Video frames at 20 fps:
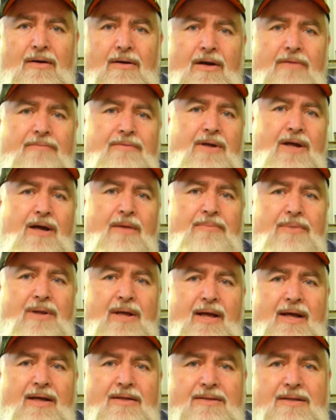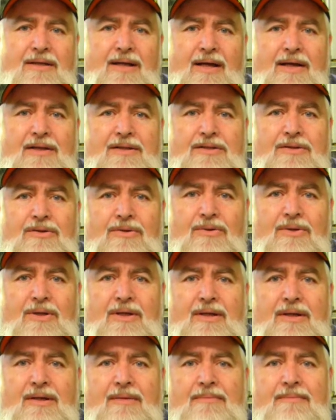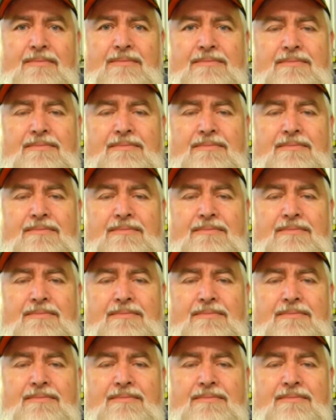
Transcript: I have to go up to the house again shortly.